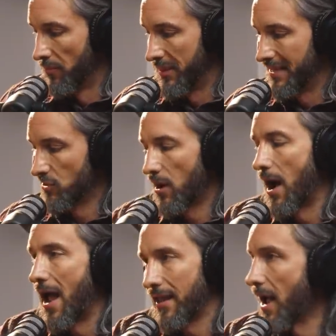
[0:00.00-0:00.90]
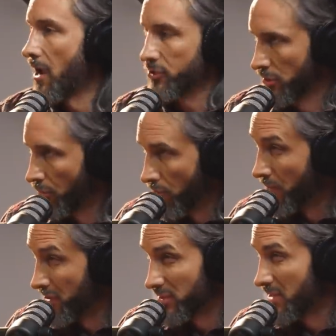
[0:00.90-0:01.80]
But these are high cash, low
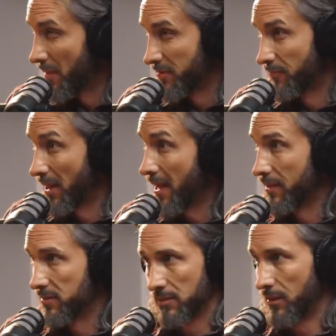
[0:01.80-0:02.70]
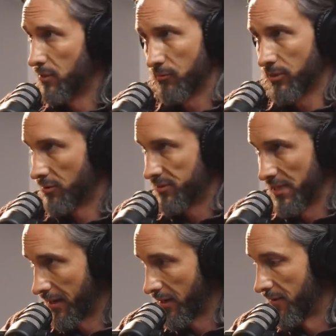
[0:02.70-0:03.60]
commission types of plans, and they do it with their
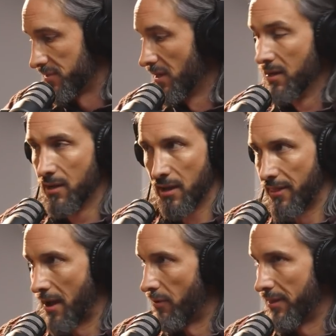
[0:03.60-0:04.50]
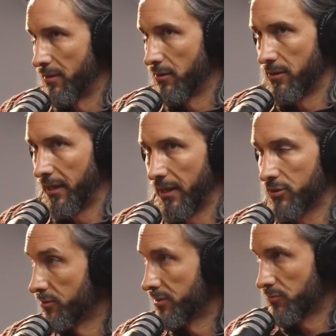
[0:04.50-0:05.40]
executives, and that way they're earning
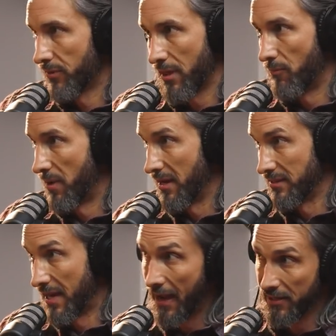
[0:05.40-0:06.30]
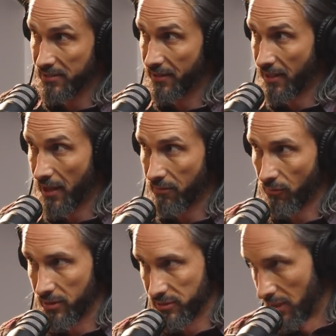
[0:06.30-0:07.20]
interest without paying tax on that
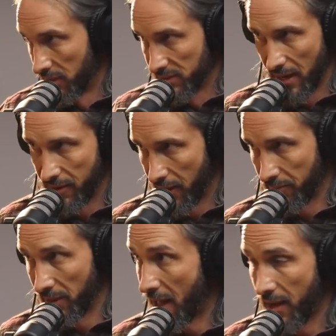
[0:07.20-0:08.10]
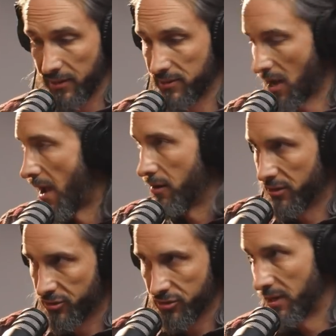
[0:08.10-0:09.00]
while it's inside of that plan. It's higher
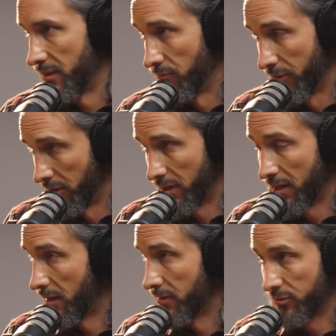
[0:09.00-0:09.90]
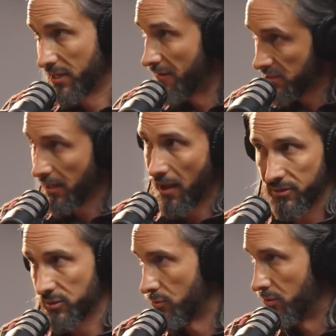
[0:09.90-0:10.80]
interest rate than what they're getting in their savings
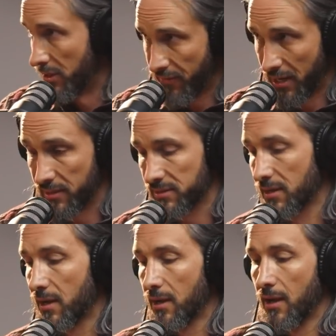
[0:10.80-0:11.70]
accounts through dividends.